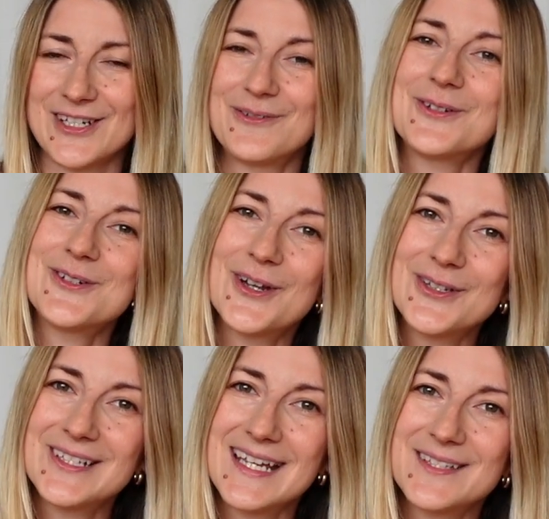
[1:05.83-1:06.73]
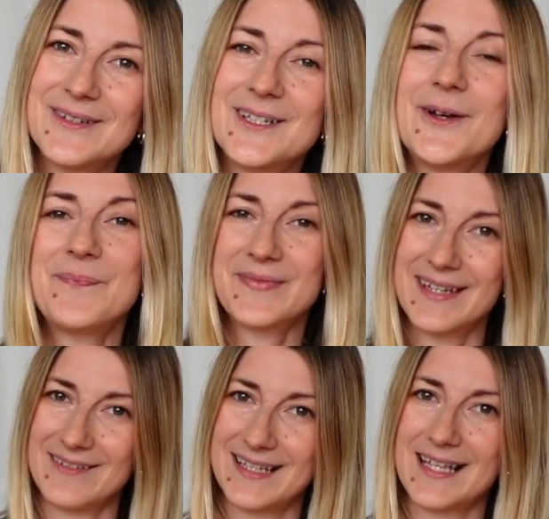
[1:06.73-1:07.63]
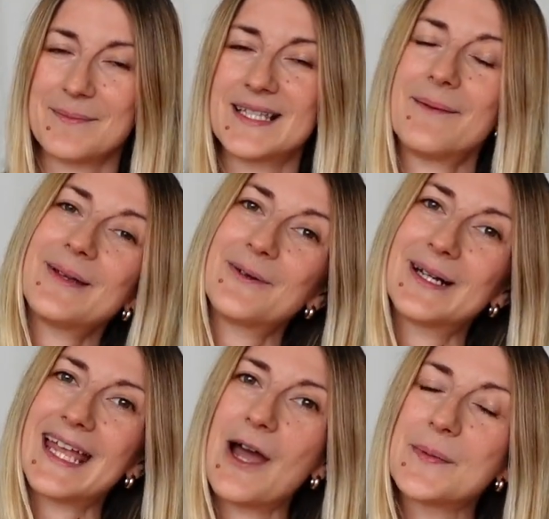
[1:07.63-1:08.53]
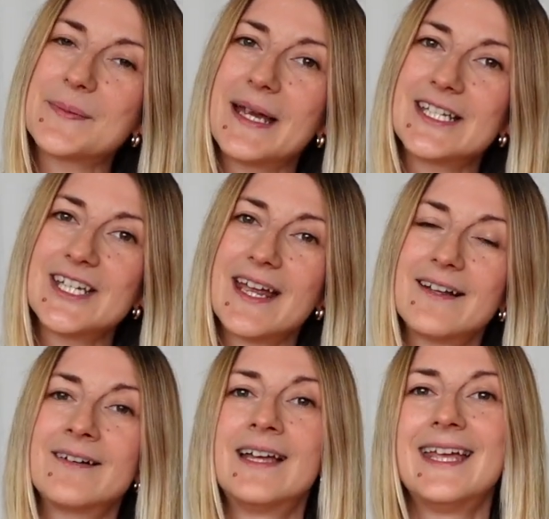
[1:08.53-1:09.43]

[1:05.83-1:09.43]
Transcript: If you enjoyed today's video, give it a thumbs up. It really helps my channel.